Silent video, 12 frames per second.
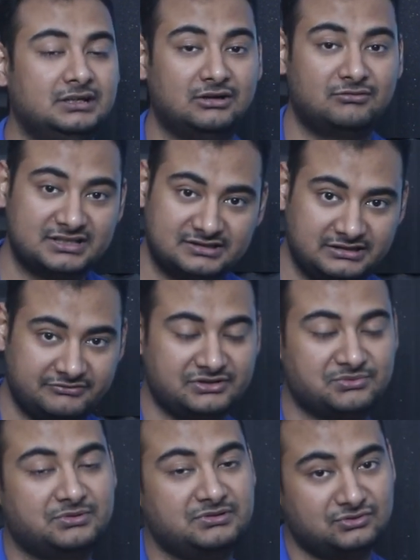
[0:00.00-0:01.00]
Now, what's the
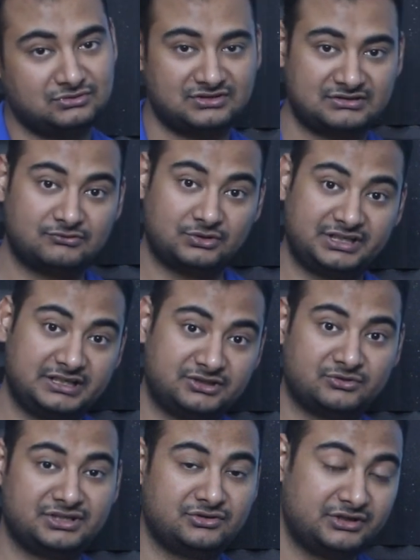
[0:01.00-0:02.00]
difference between 2014
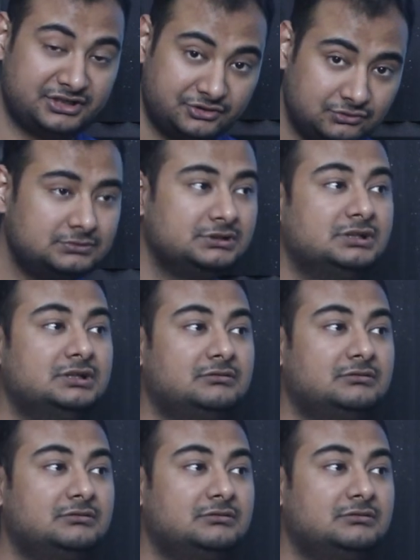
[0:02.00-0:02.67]
and 2022?